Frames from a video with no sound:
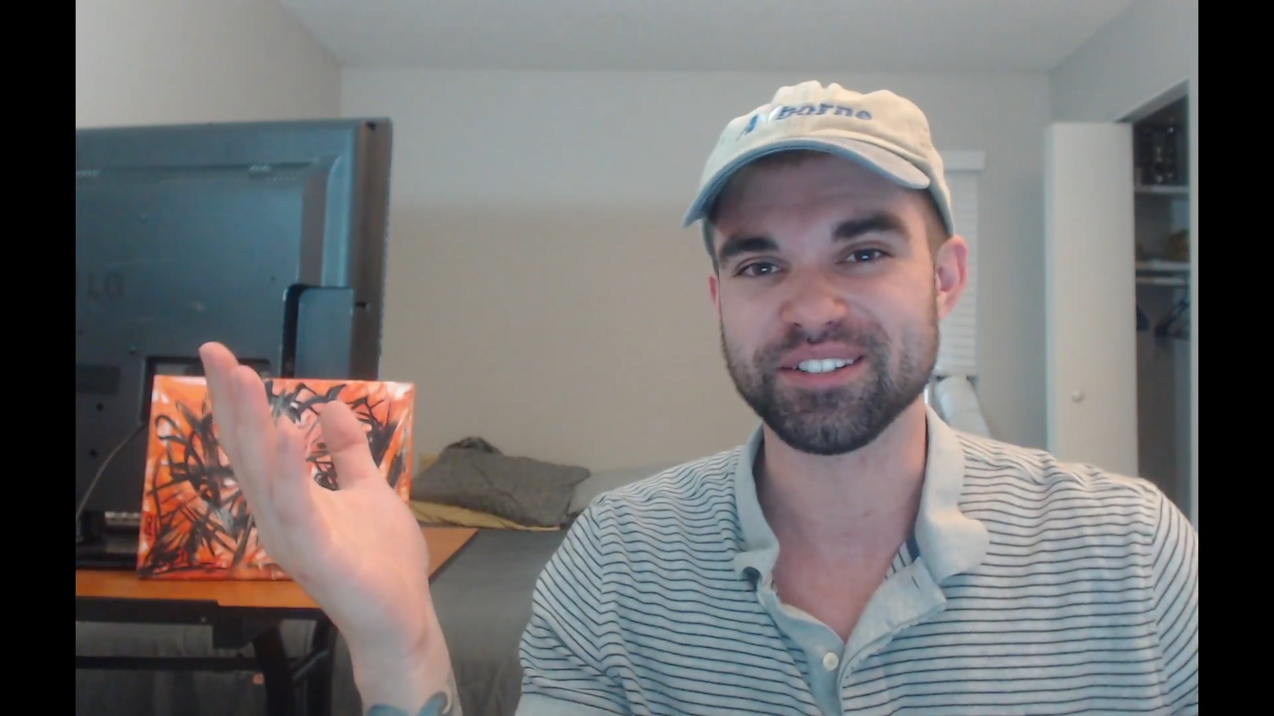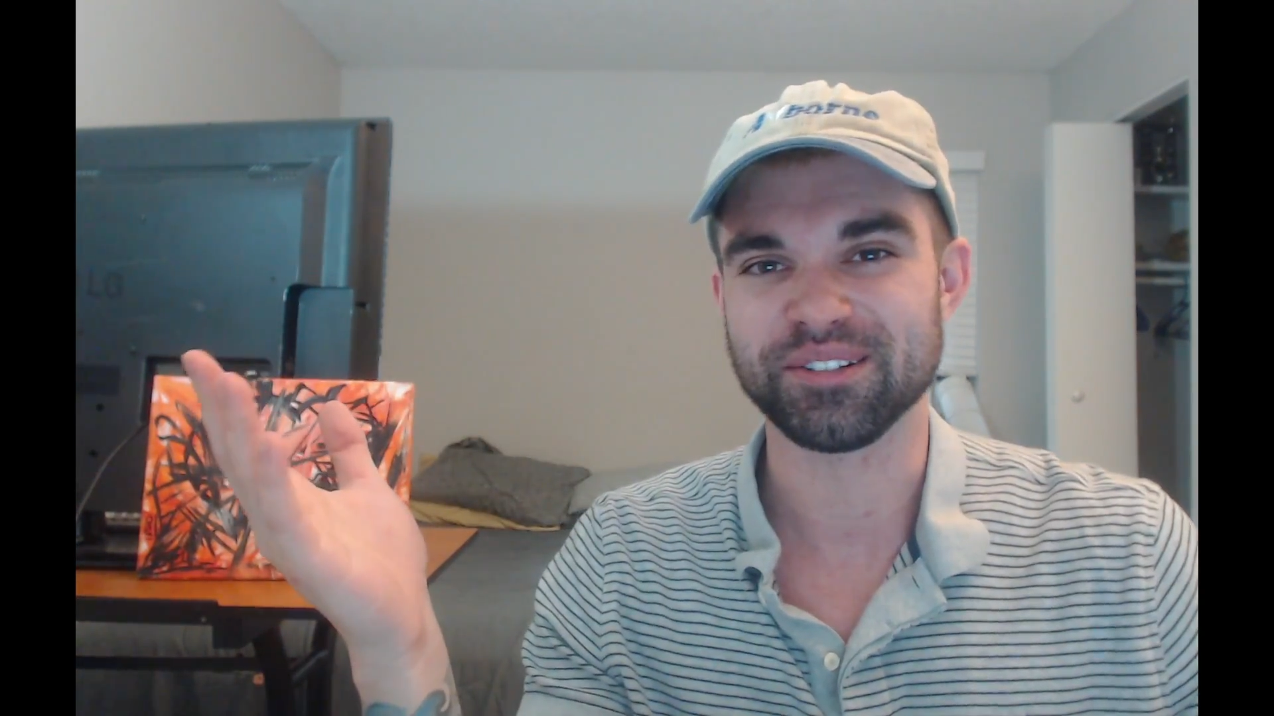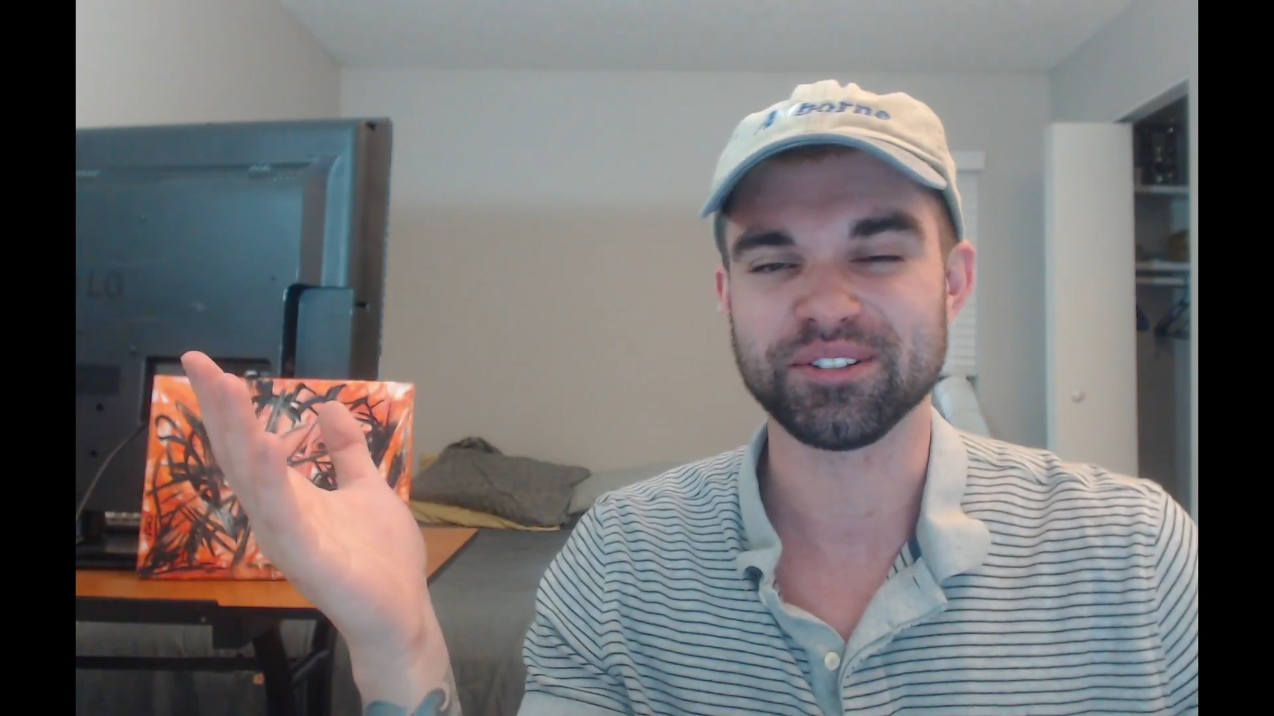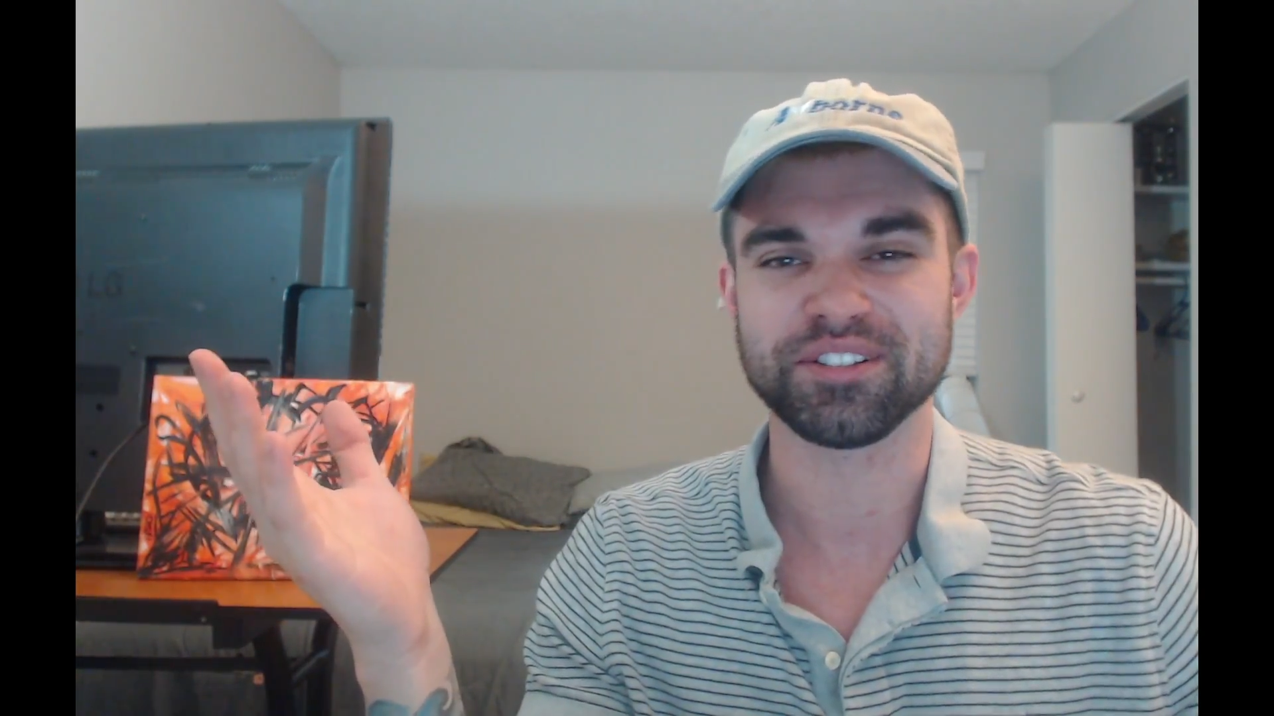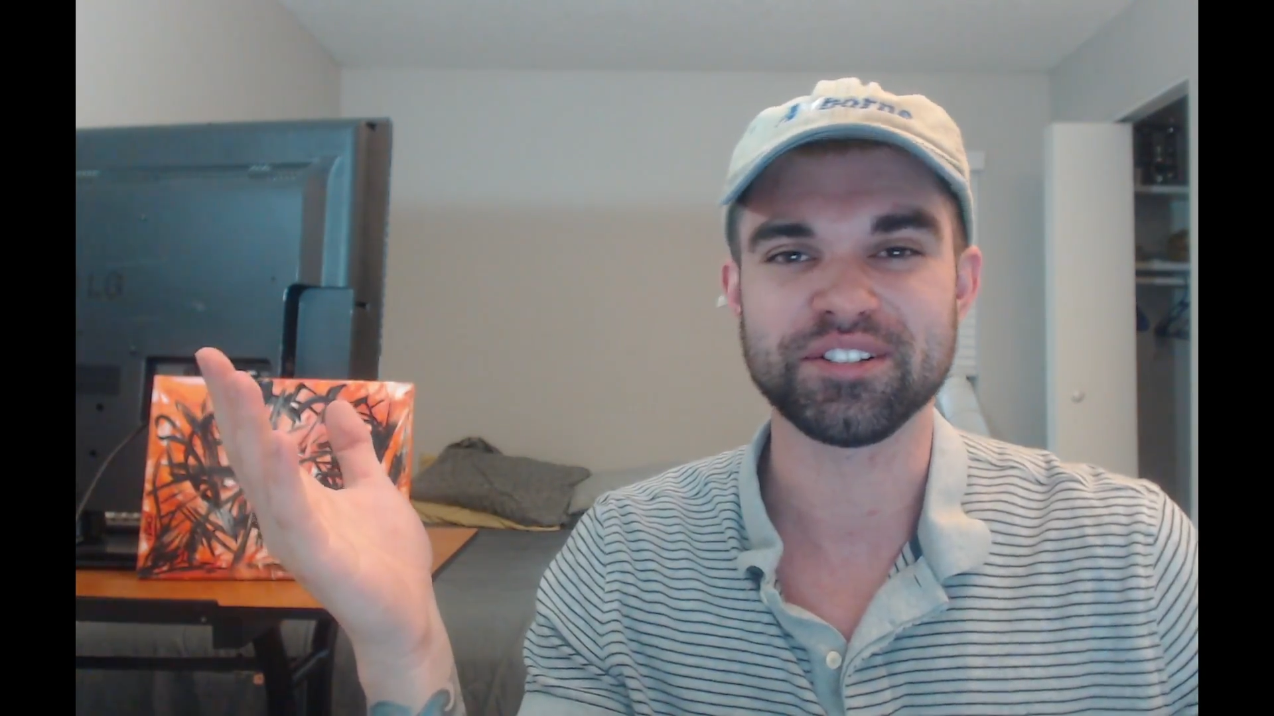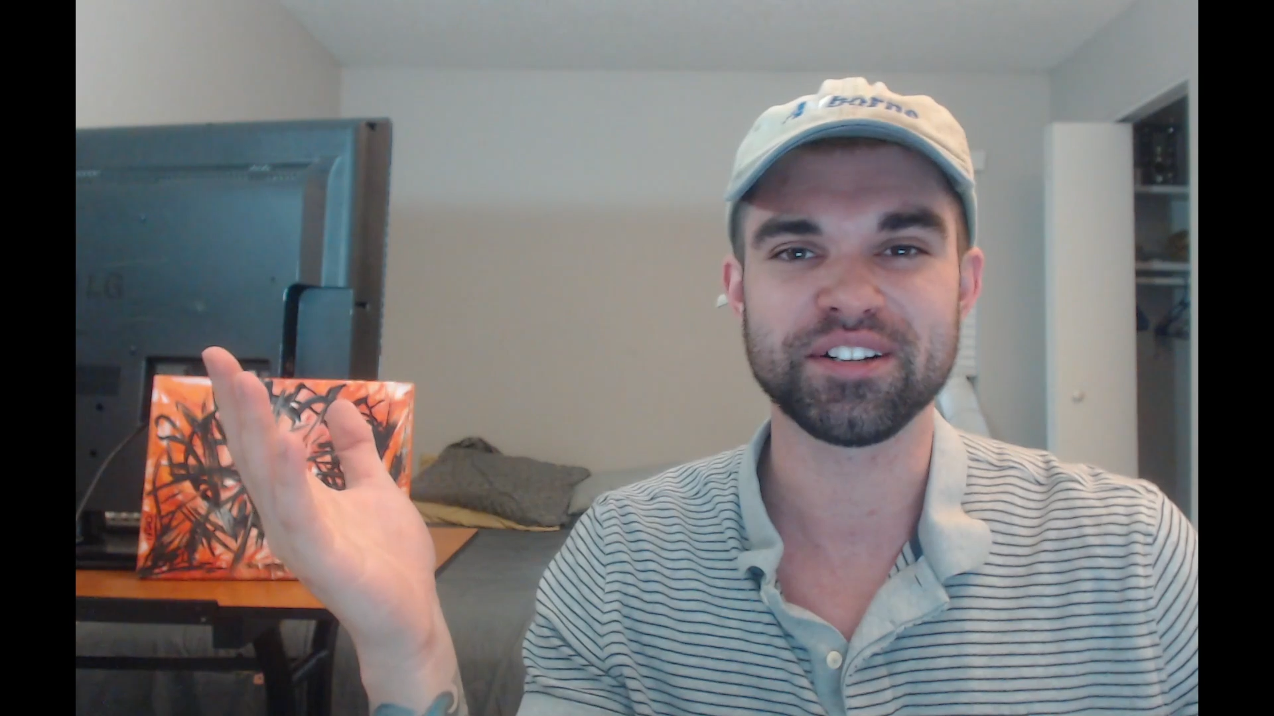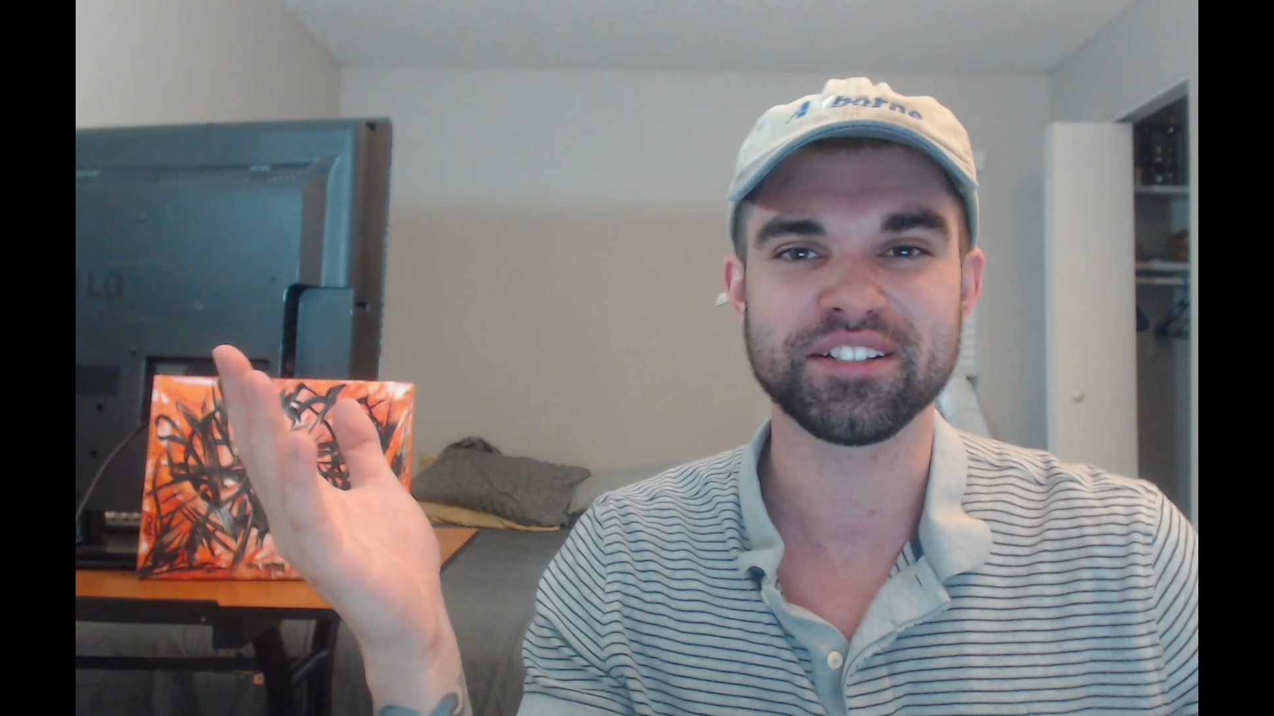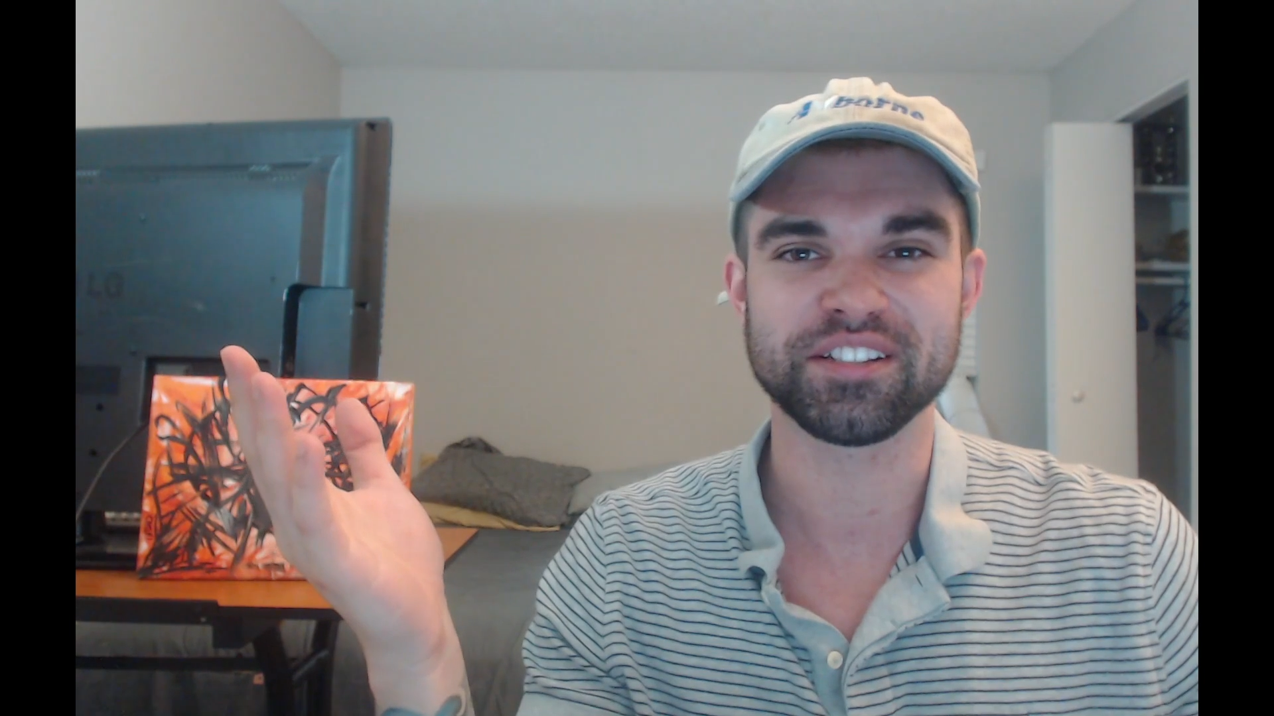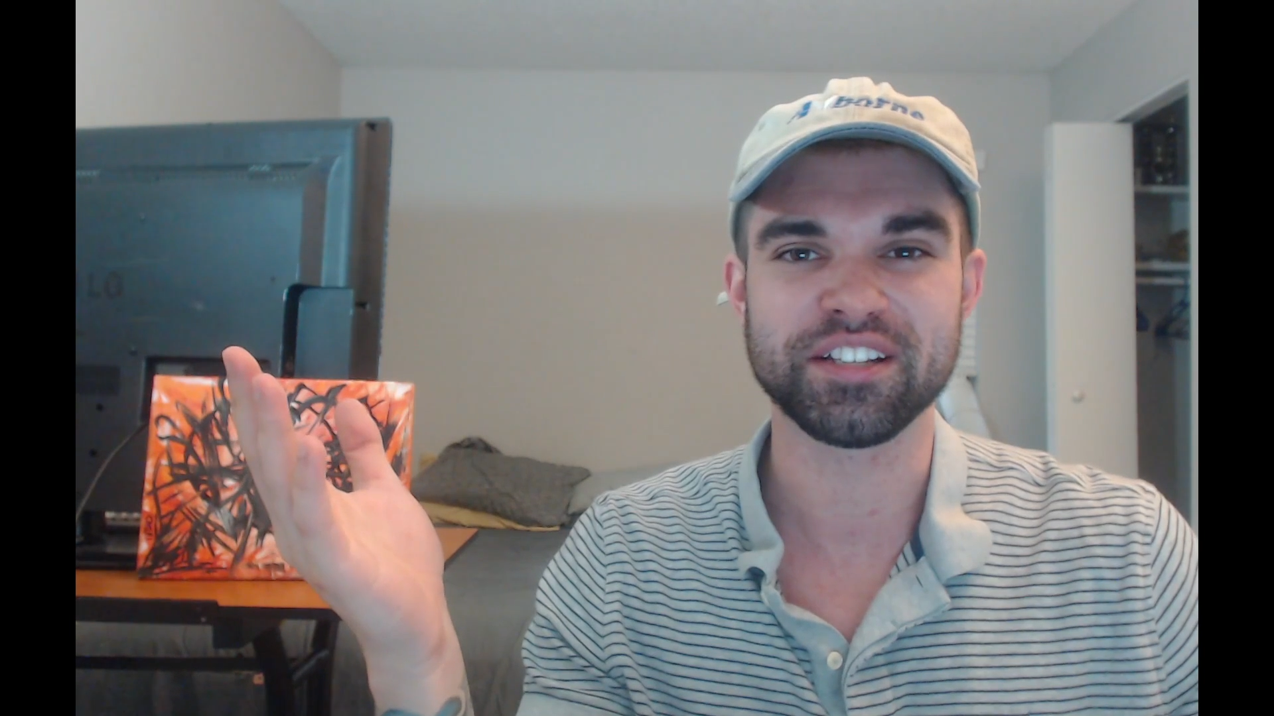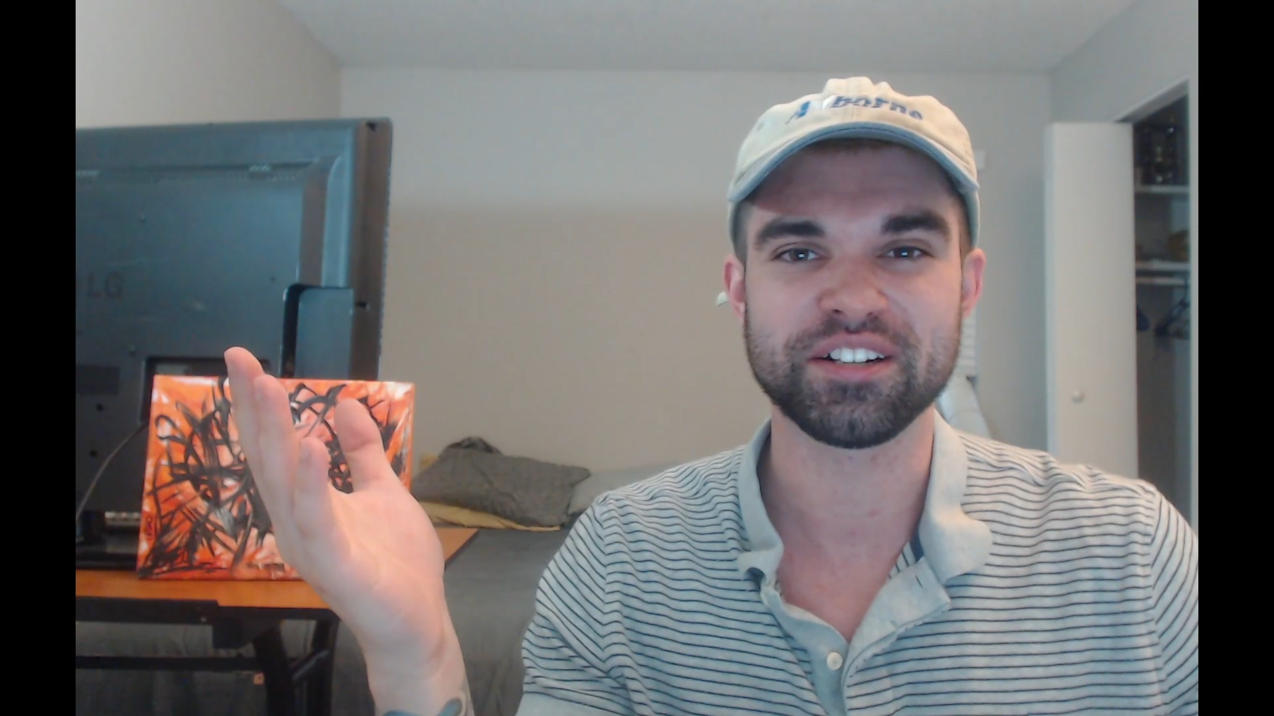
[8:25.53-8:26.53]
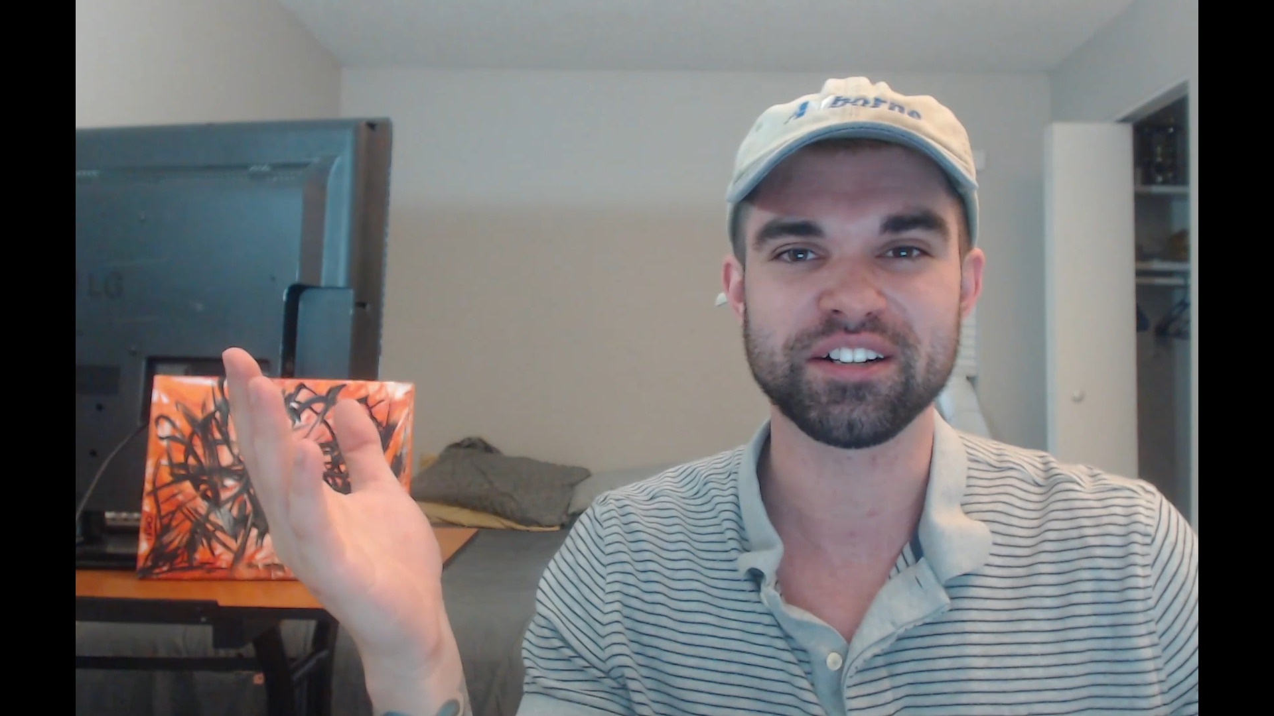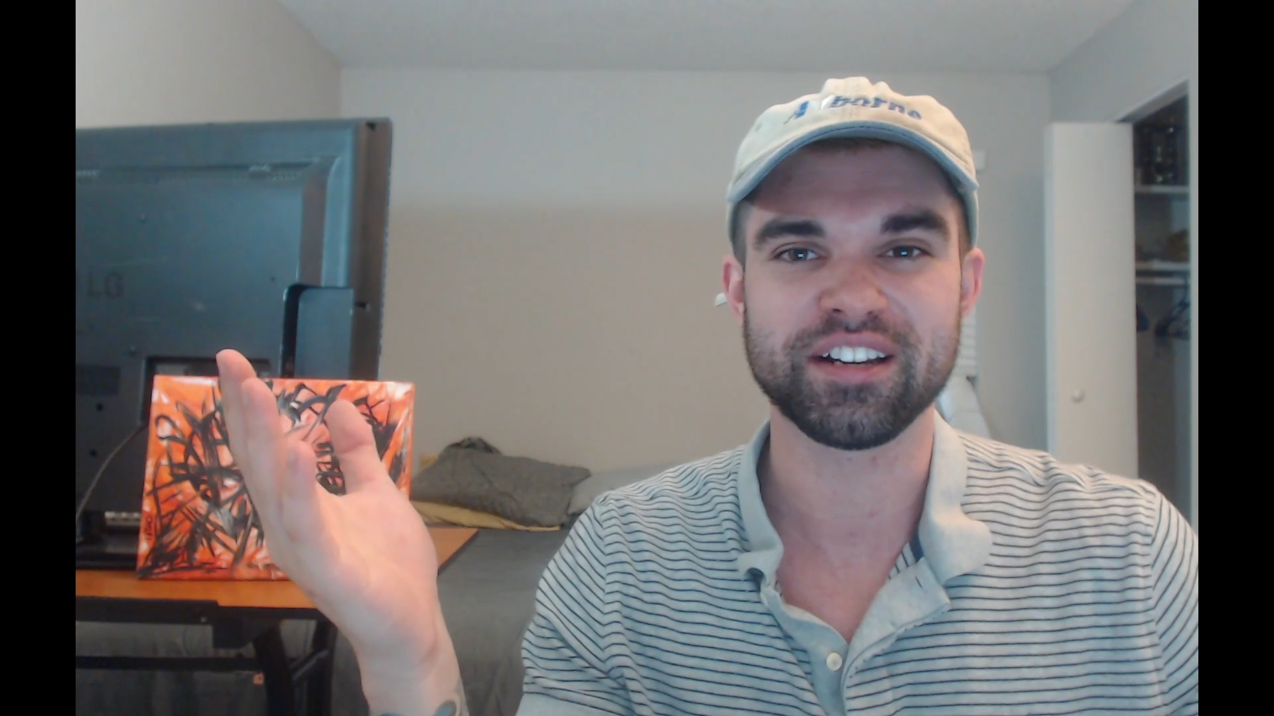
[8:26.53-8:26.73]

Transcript: So I'll see you guys later